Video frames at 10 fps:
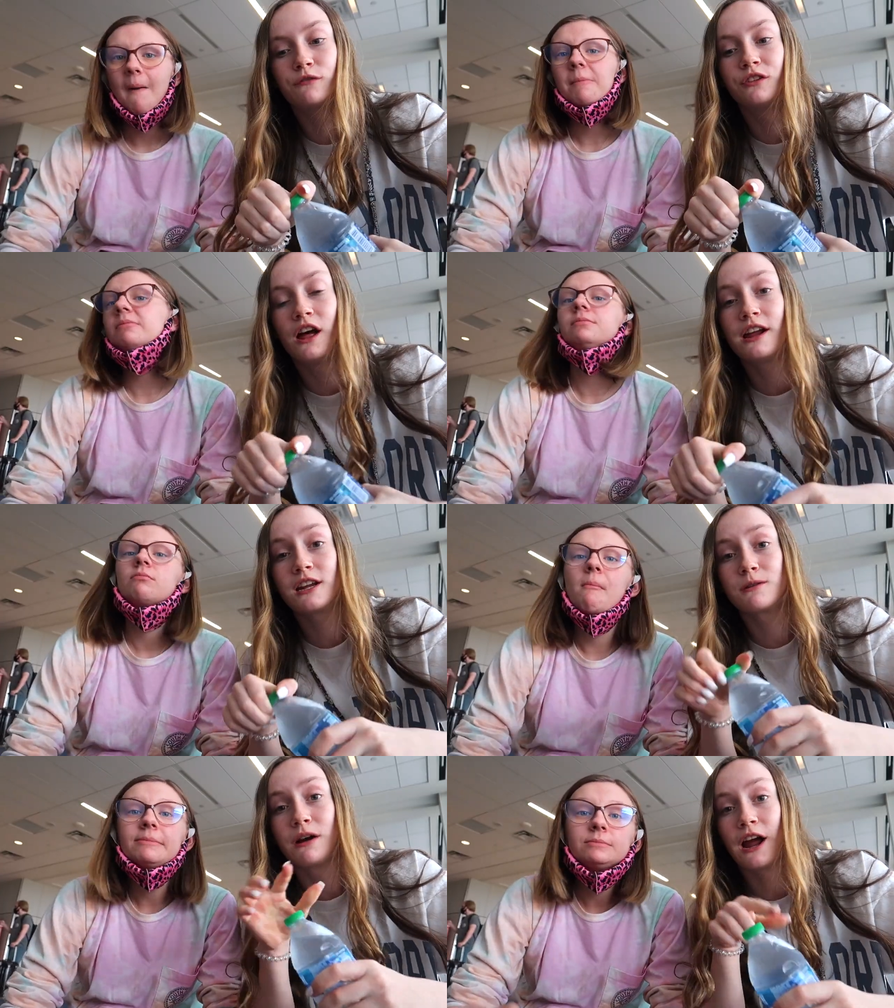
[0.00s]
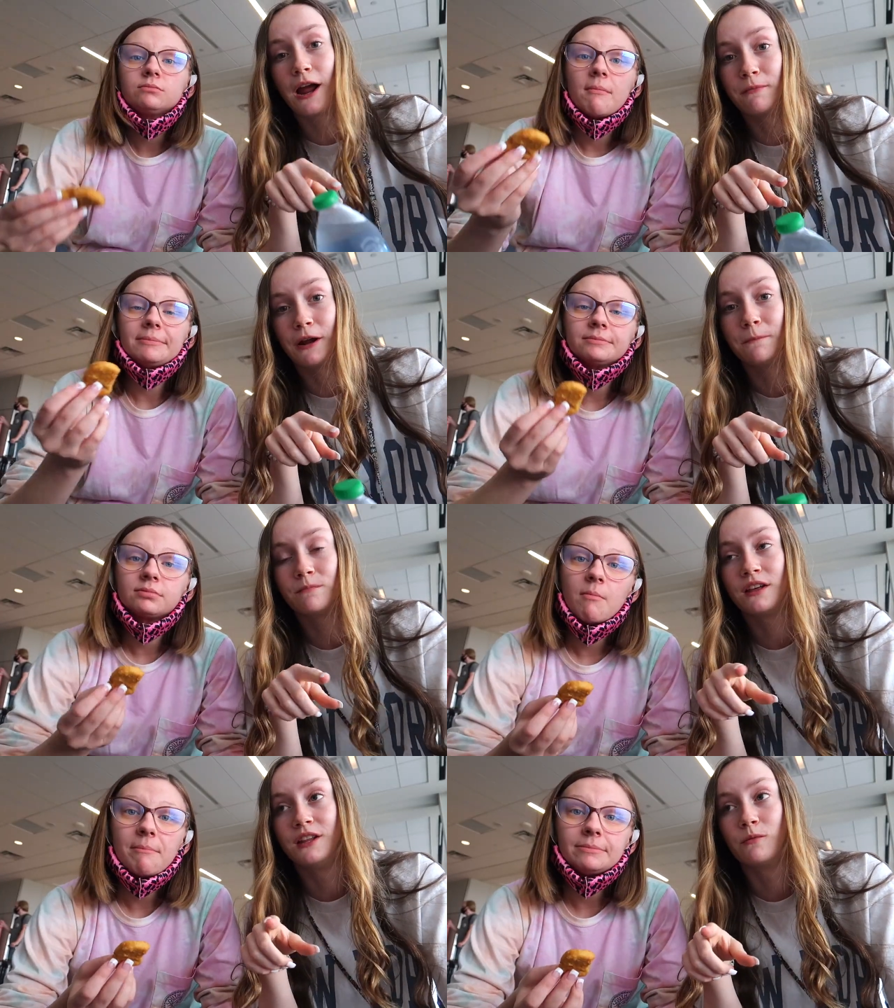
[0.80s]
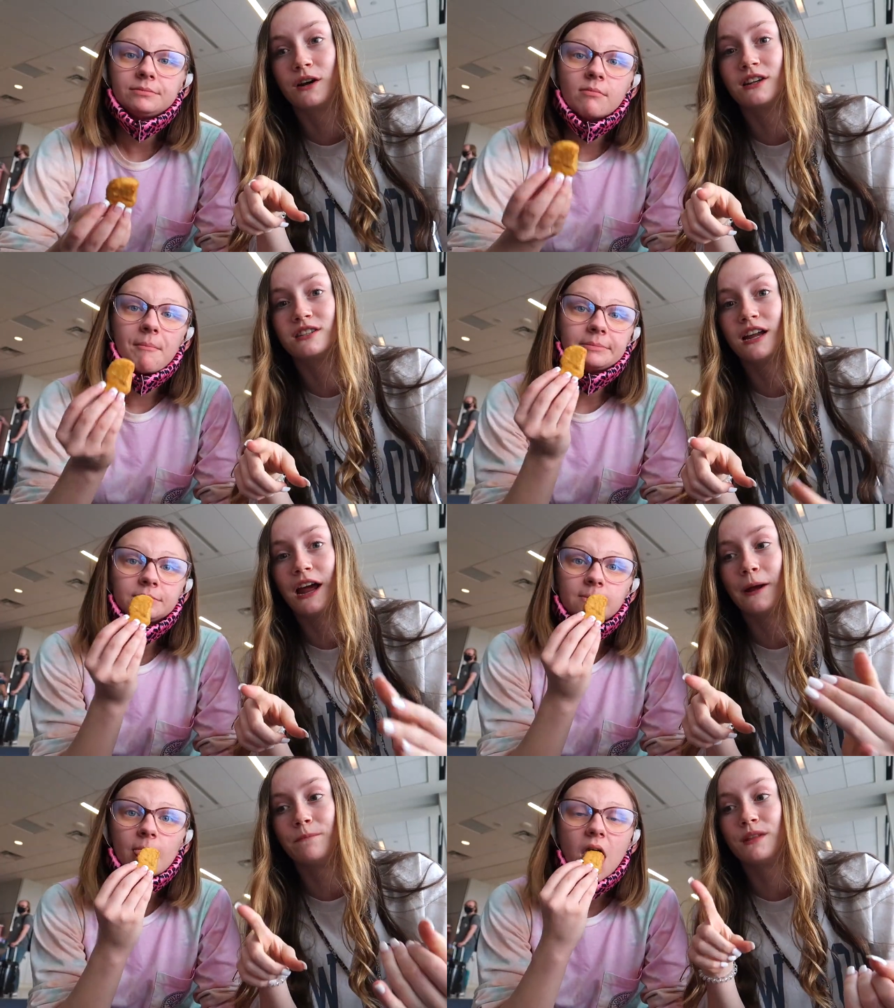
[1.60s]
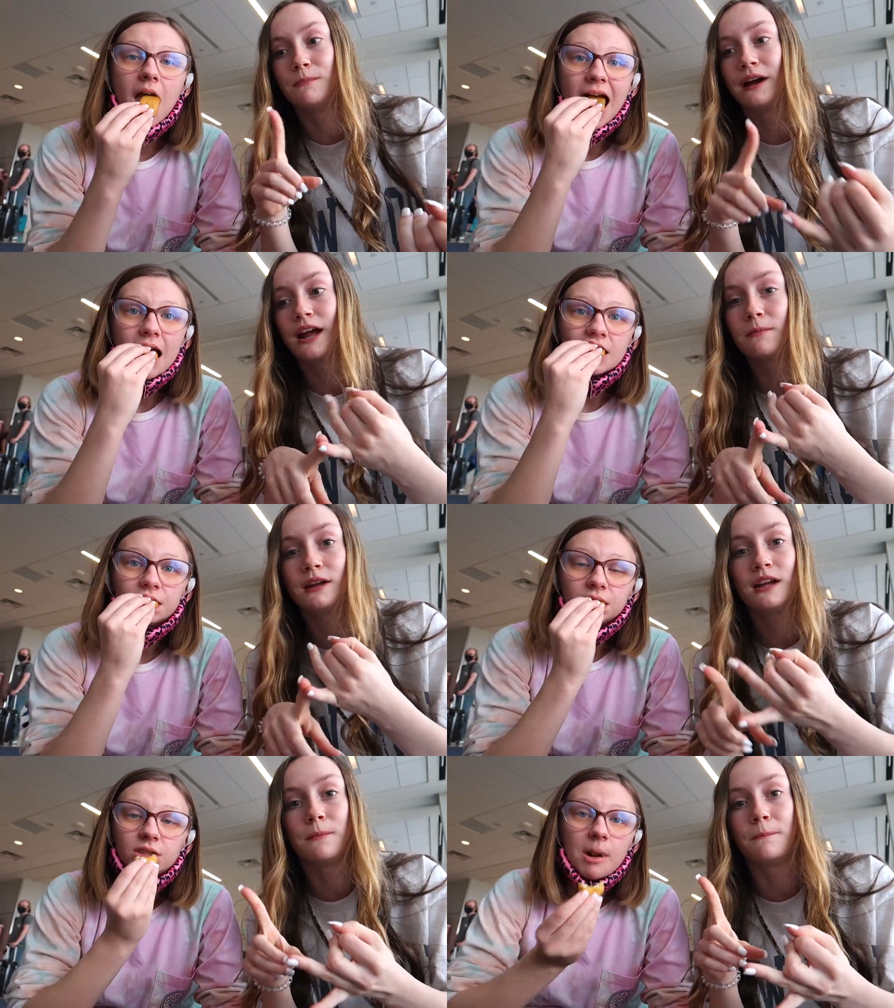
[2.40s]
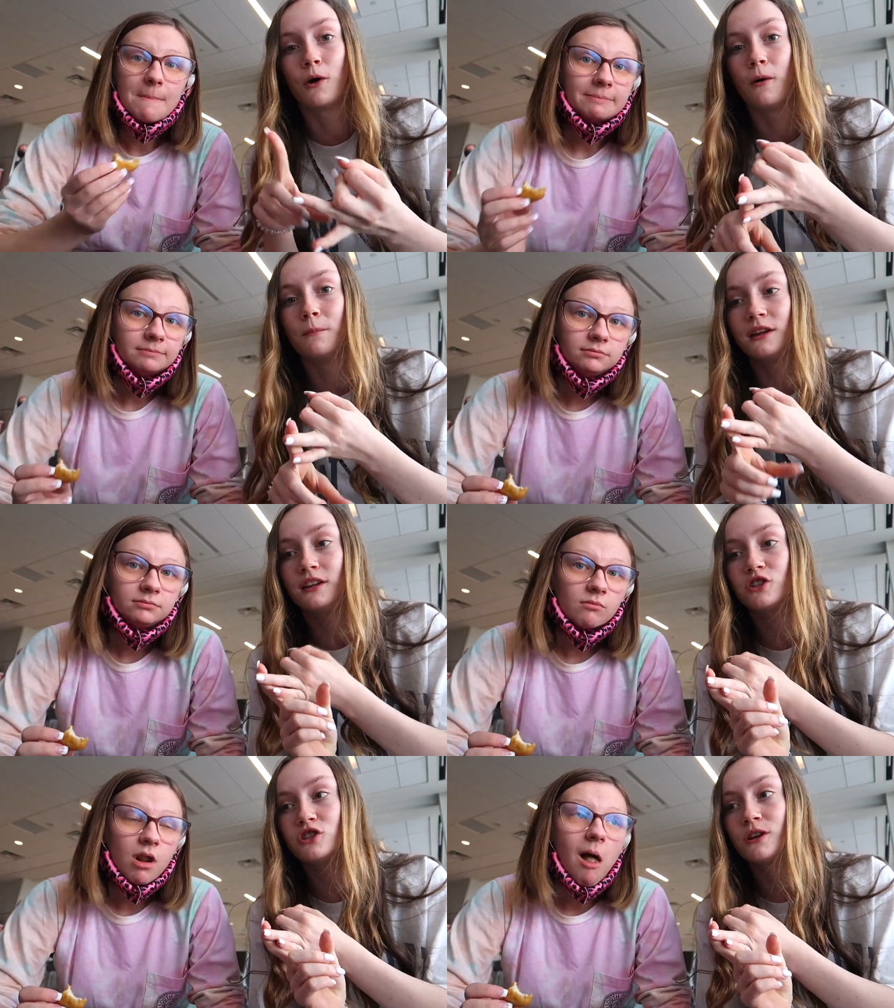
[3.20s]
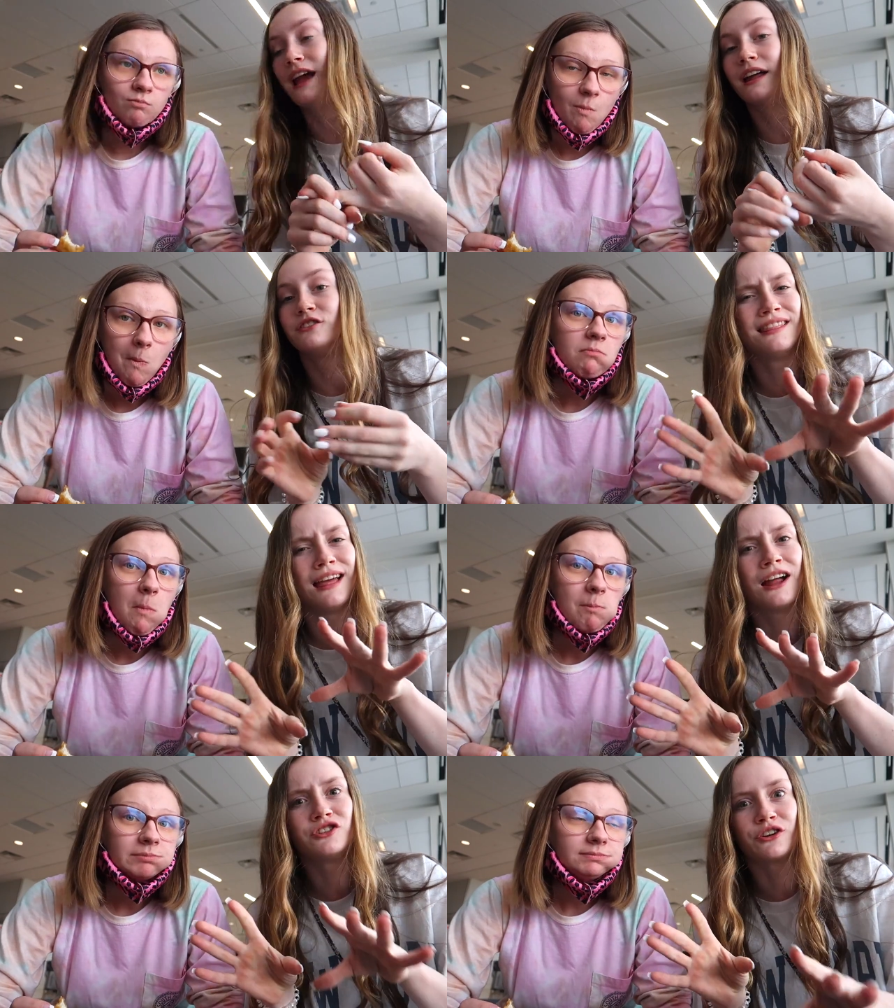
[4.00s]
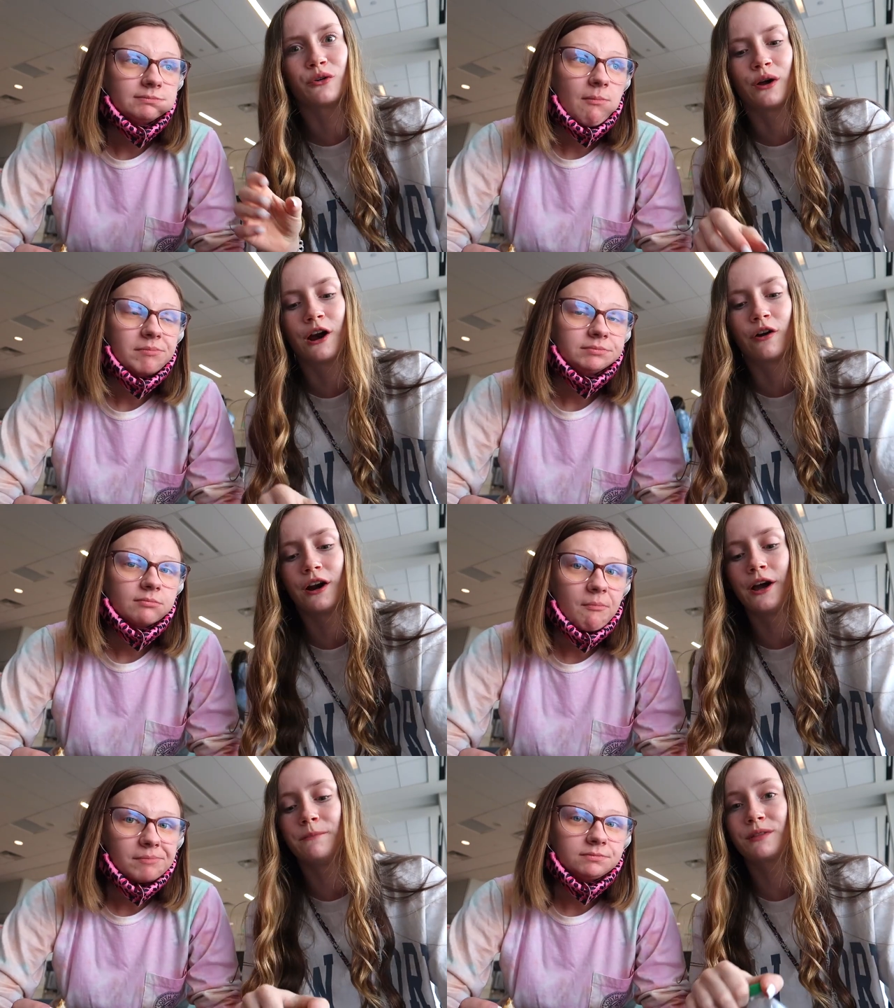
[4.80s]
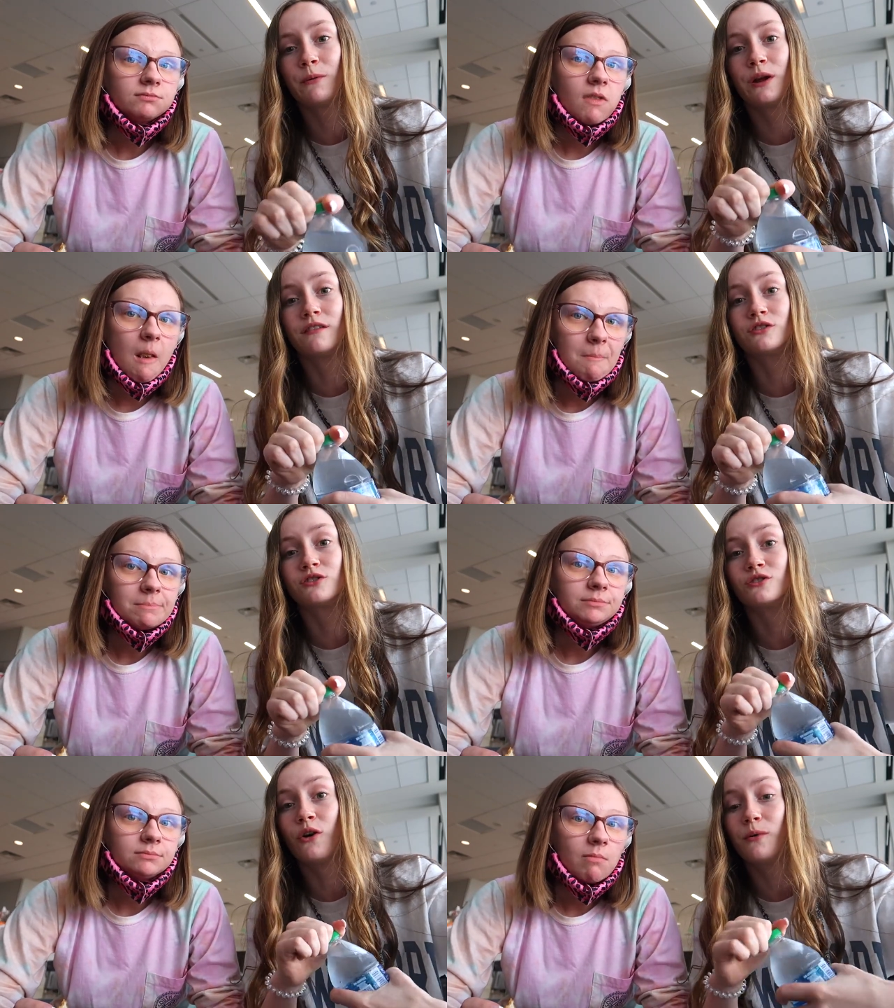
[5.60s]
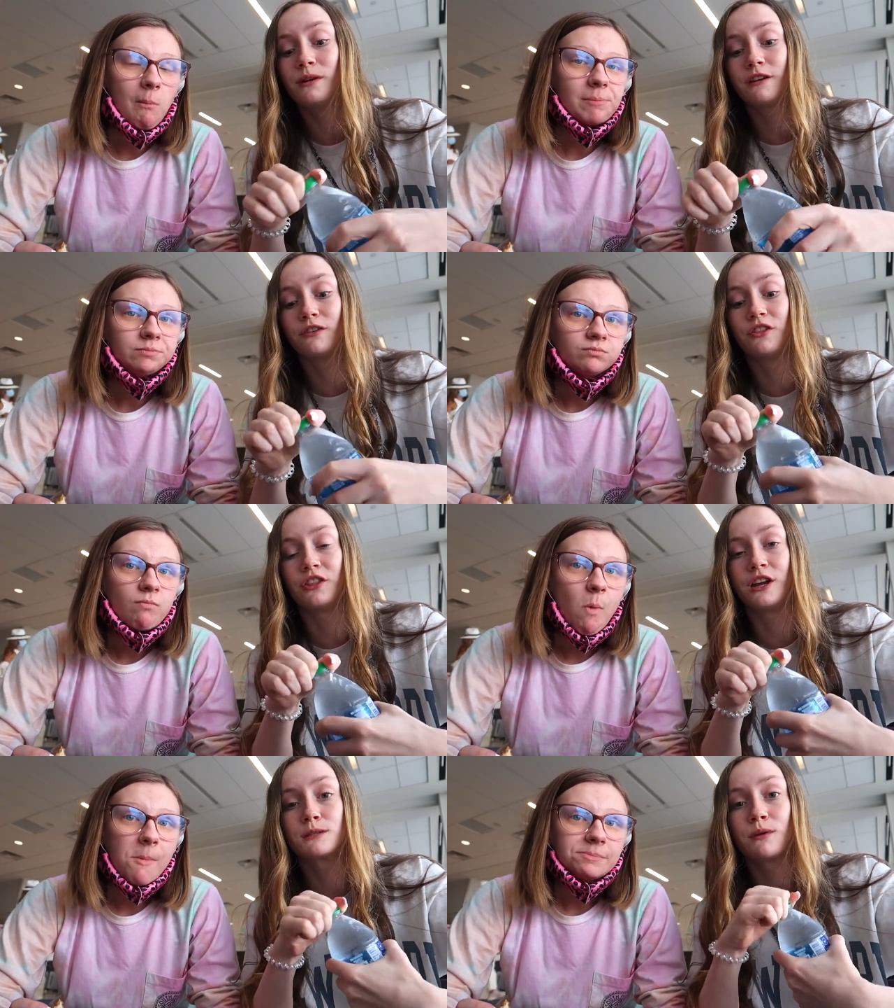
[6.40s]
Speaker 1: flying into Miami, and then we're gonna stay in Miami, in Palm Beach, and in that general area. And we have so many fun things